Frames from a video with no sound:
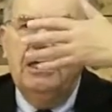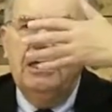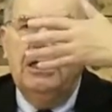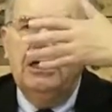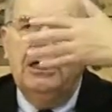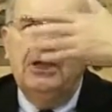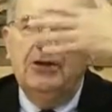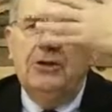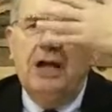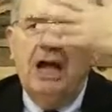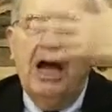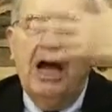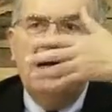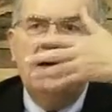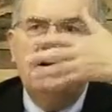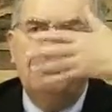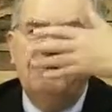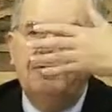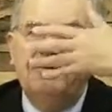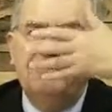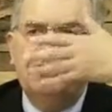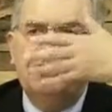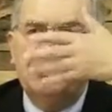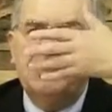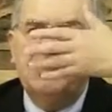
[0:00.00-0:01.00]

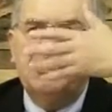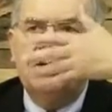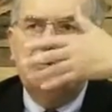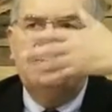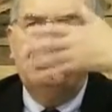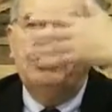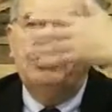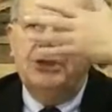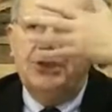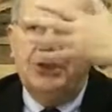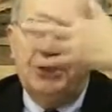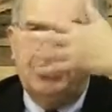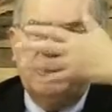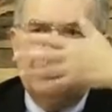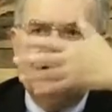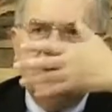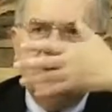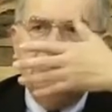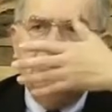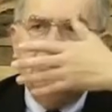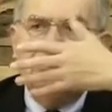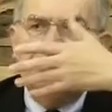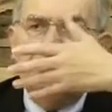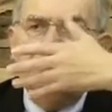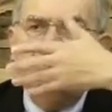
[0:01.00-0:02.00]
crafts the
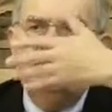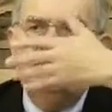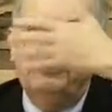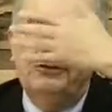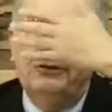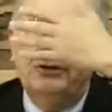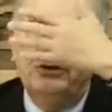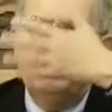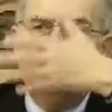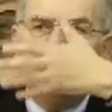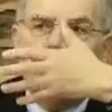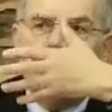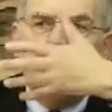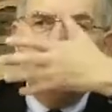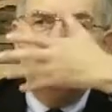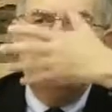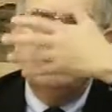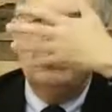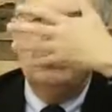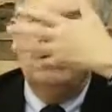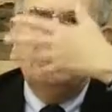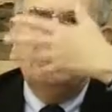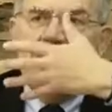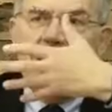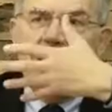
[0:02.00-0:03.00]
prescription for John's
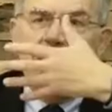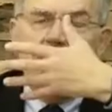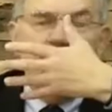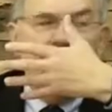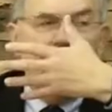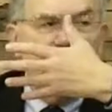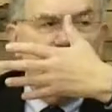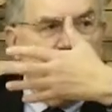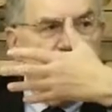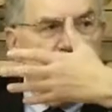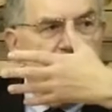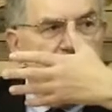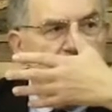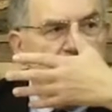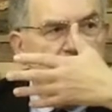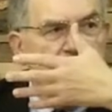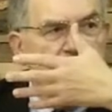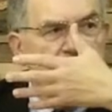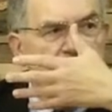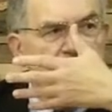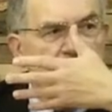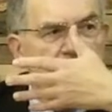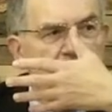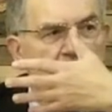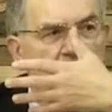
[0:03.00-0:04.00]

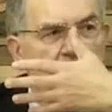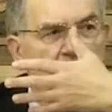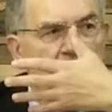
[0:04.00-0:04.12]
lenses.